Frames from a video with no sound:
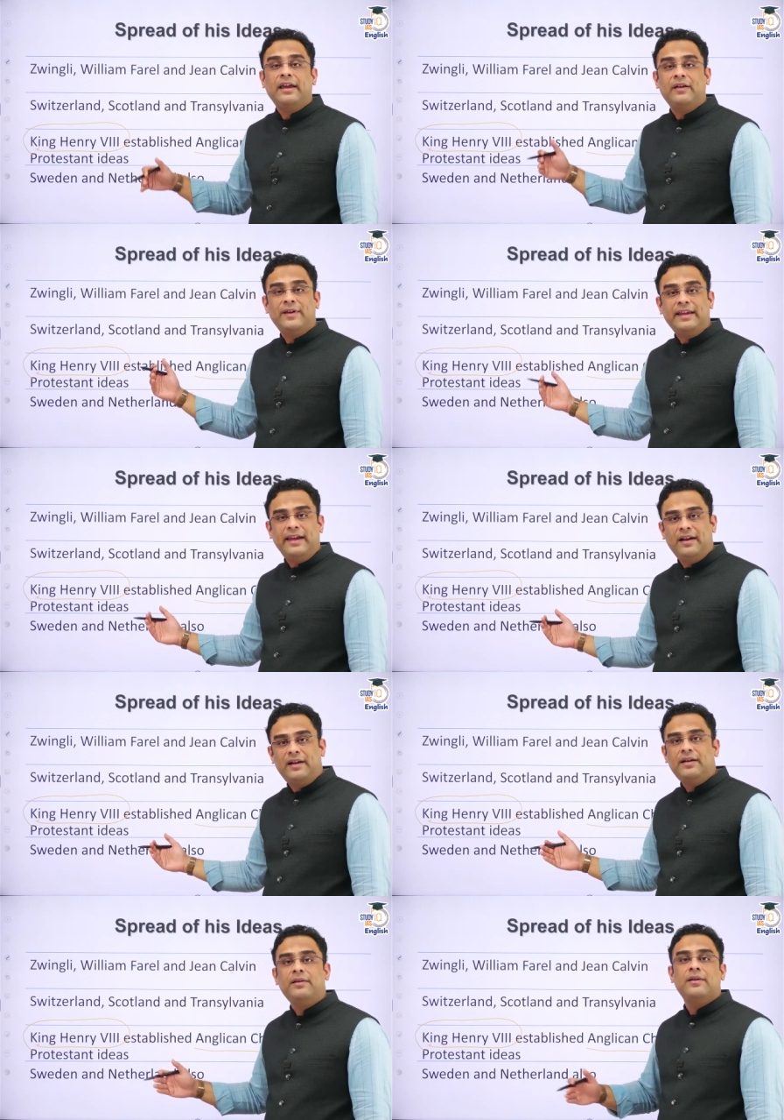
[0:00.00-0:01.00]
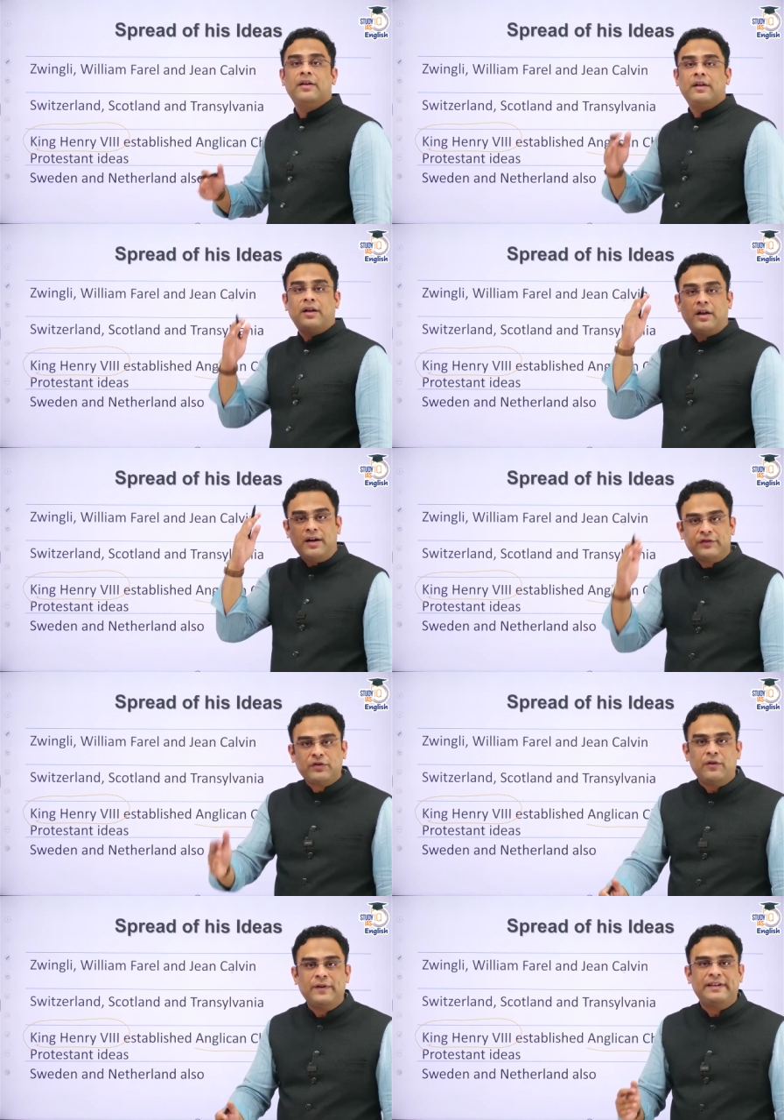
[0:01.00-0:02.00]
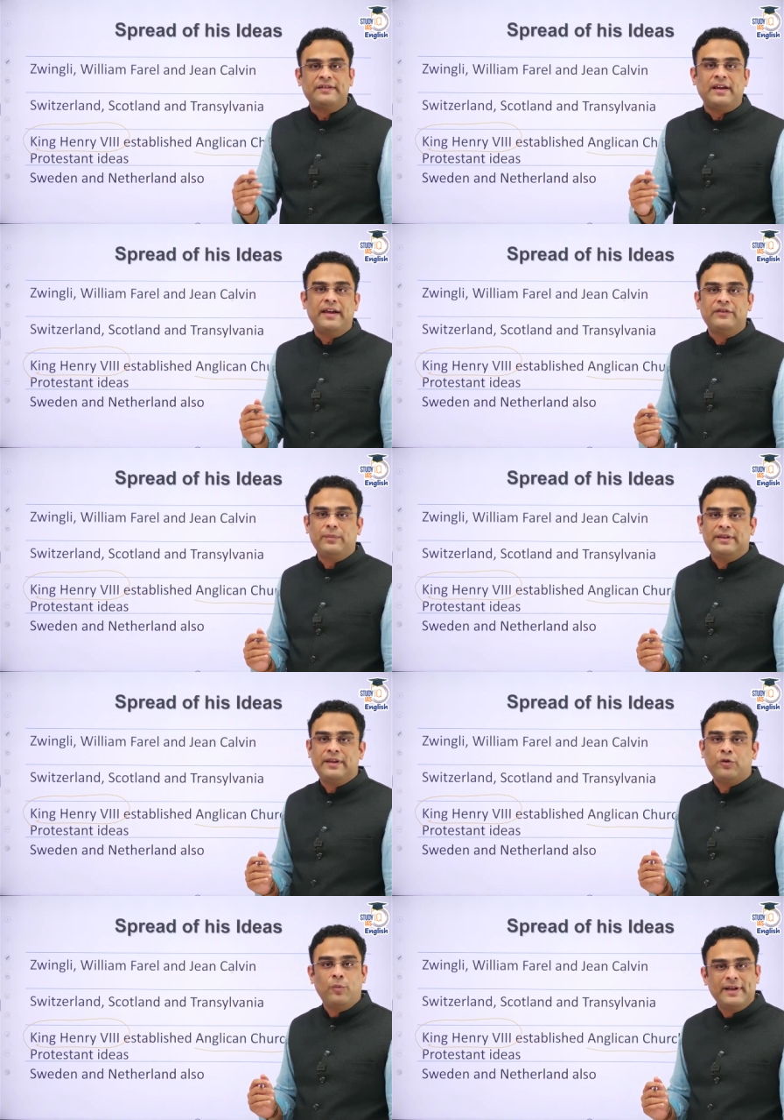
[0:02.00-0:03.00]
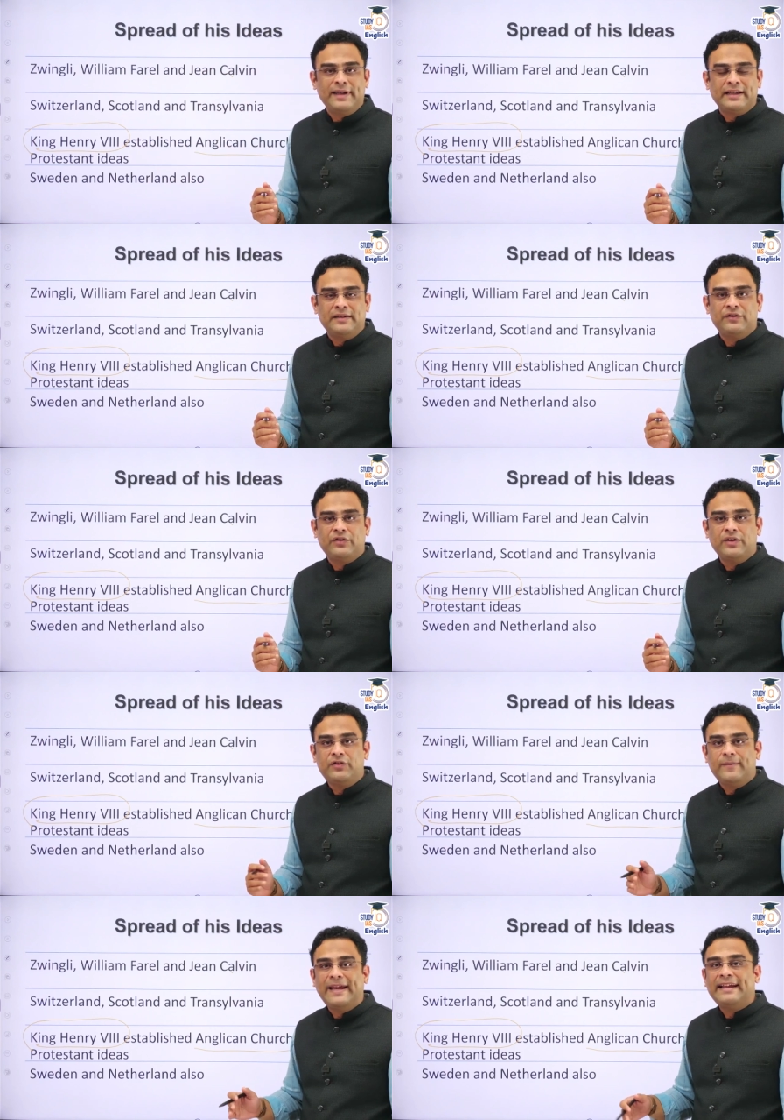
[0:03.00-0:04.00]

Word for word: Even England cuts off its ties with the Roman Catholic Church